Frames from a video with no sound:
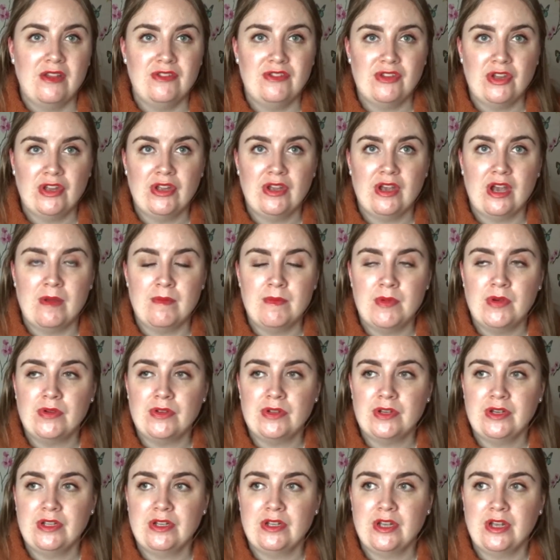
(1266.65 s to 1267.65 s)
I'm
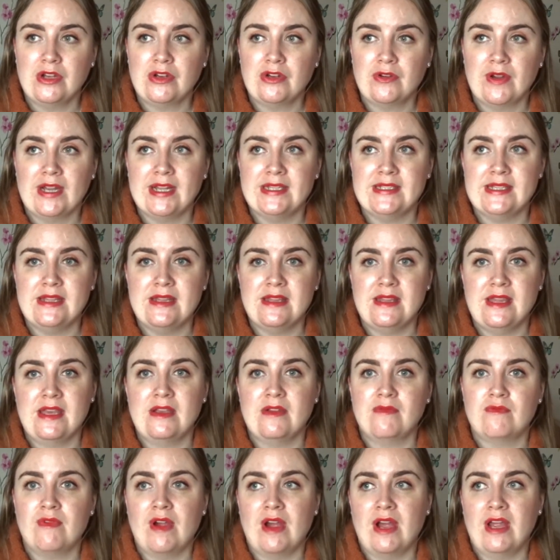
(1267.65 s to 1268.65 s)
not going to go crazy and
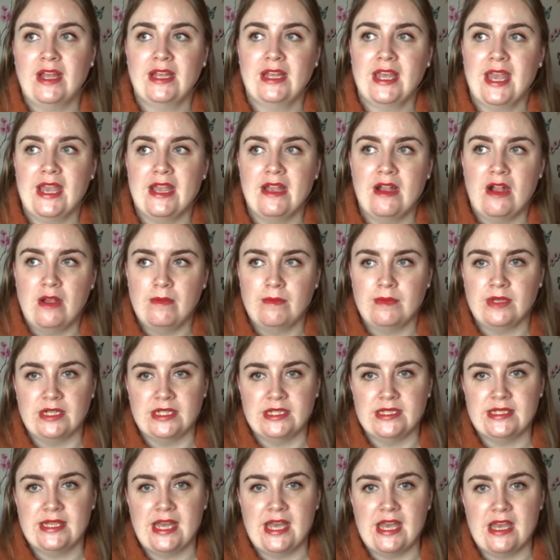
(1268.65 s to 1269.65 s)
think, right, okay, I'm
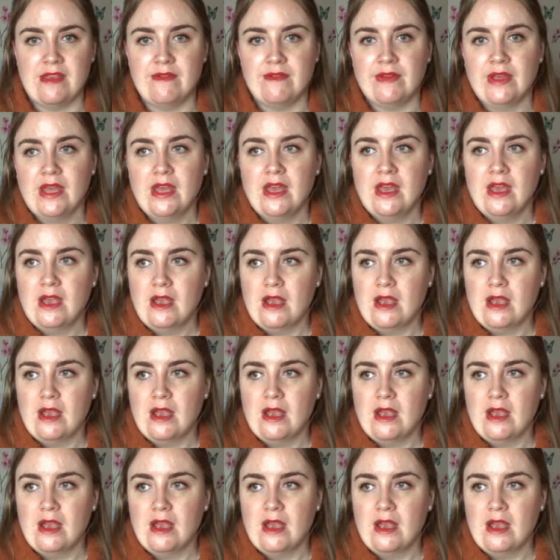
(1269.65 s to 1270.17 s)
going to save